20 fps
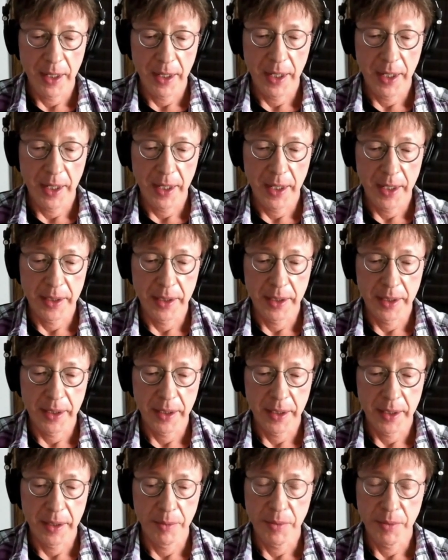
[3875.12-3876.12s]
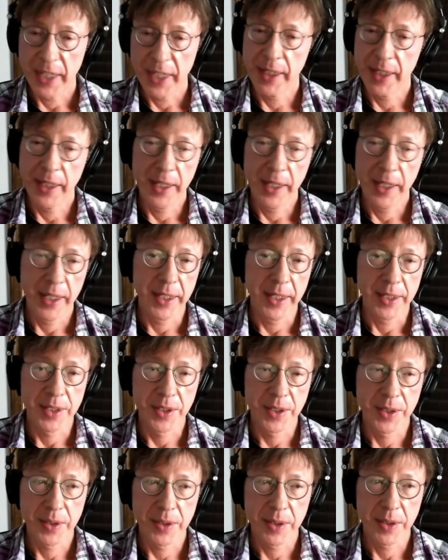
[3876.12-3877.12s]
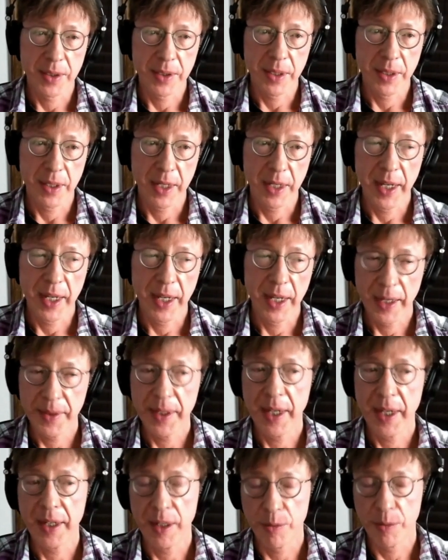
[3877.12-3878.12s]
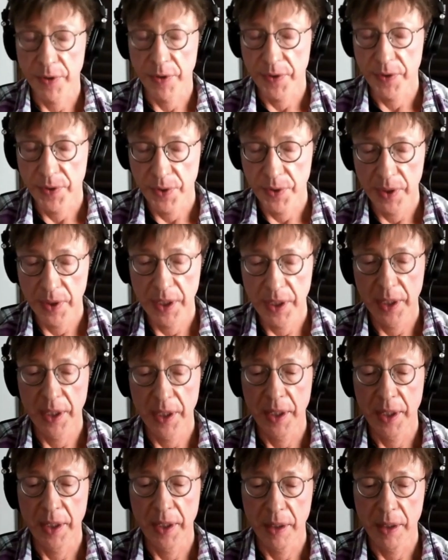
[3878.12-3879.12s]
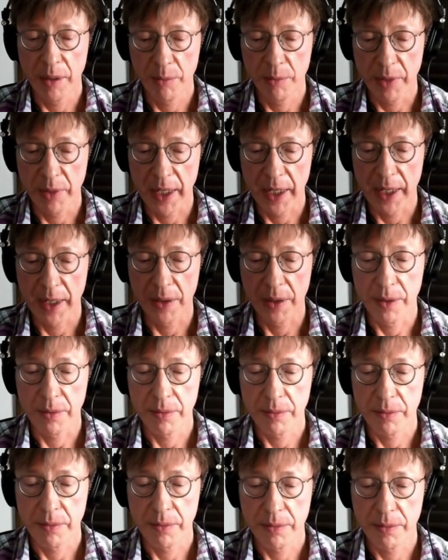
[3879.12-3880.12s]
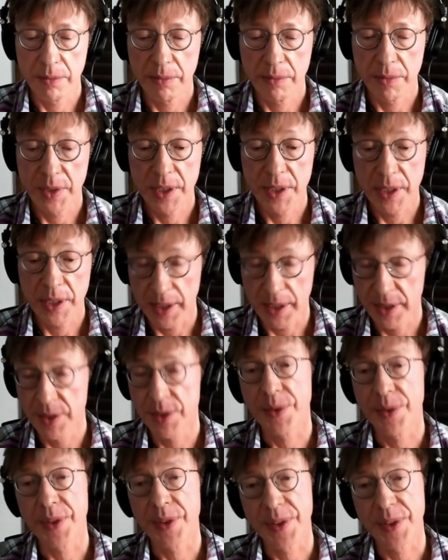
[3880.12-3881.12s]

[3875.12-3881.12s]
And in my case, I had that opportunity about six or